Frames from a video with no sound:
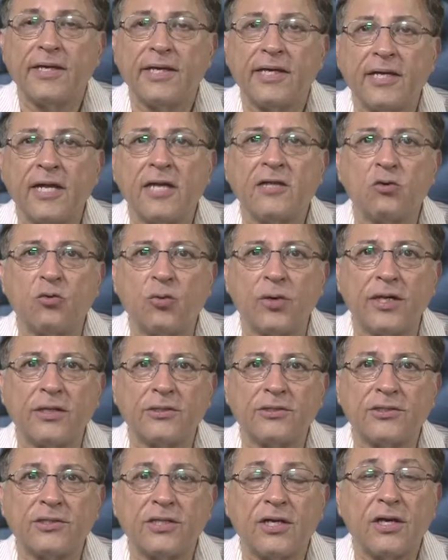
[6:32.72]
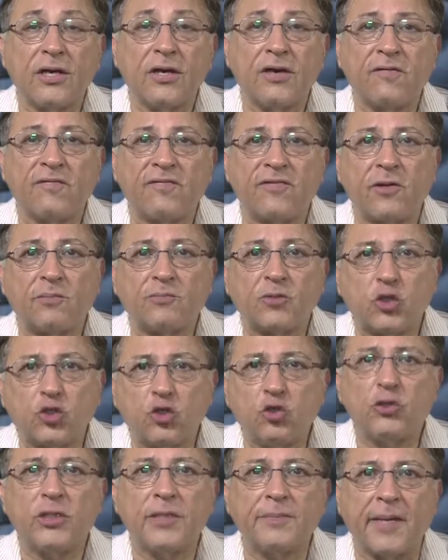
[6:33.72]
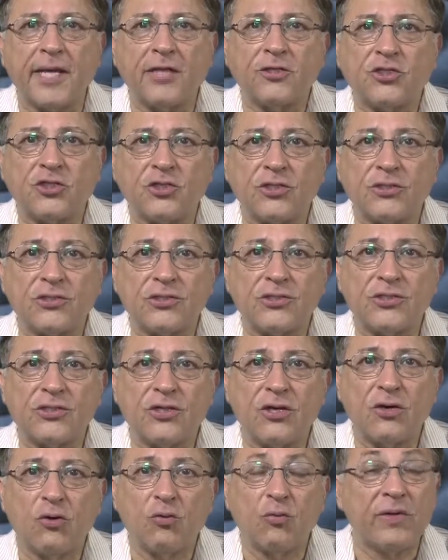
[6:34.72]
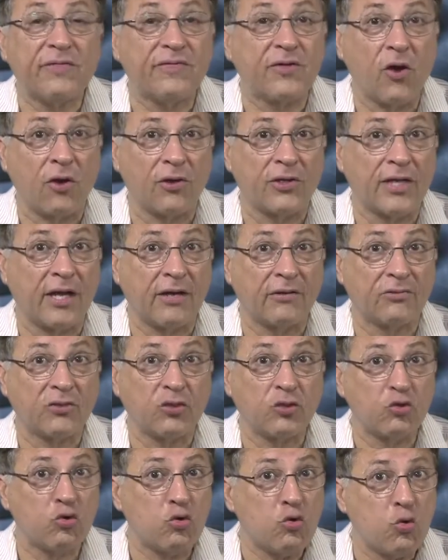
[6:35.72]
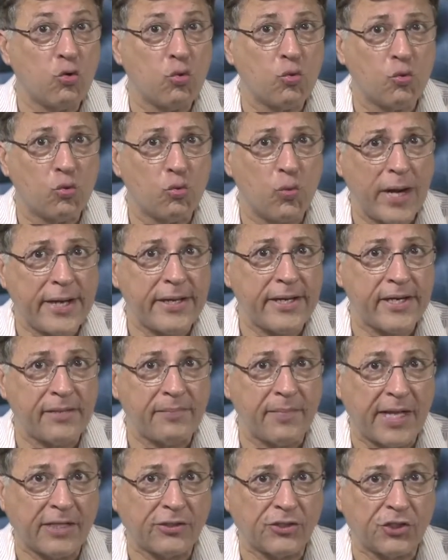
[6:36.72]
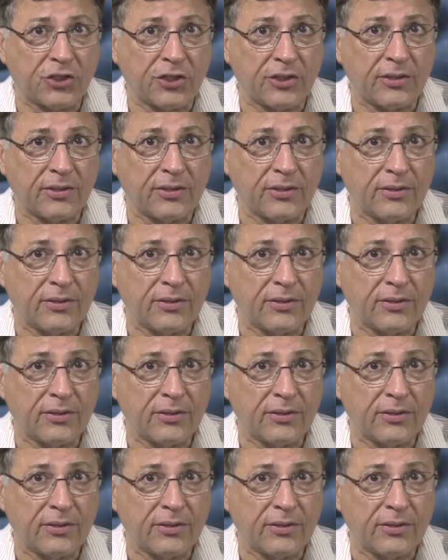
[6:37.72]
In other words, from two dimensions, we've gone down to one dimension.